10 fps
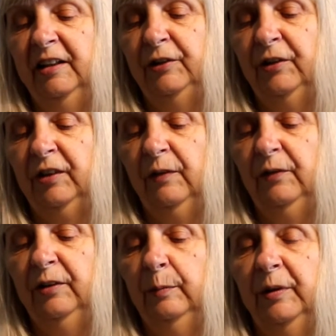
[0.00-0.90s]
it just
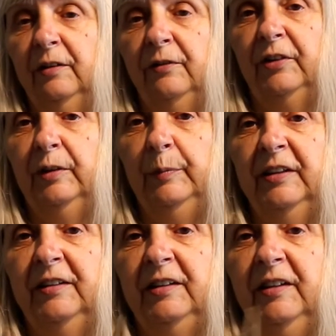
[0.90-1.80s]
gives it a bit of
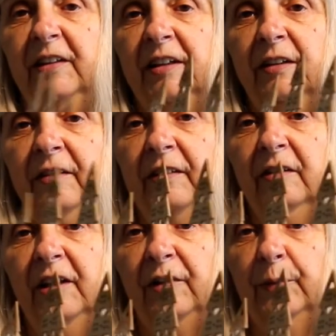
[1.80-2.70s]
stability there. So
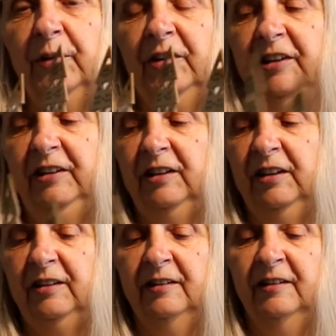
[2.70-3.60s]
that's what I
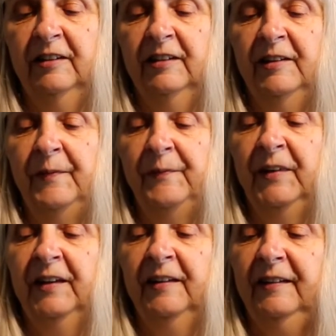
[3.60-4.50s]
did.
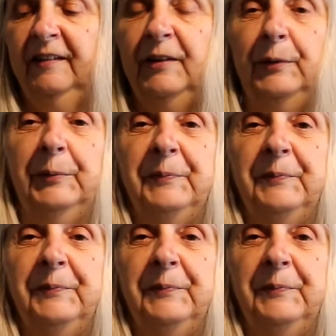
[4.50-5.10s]
So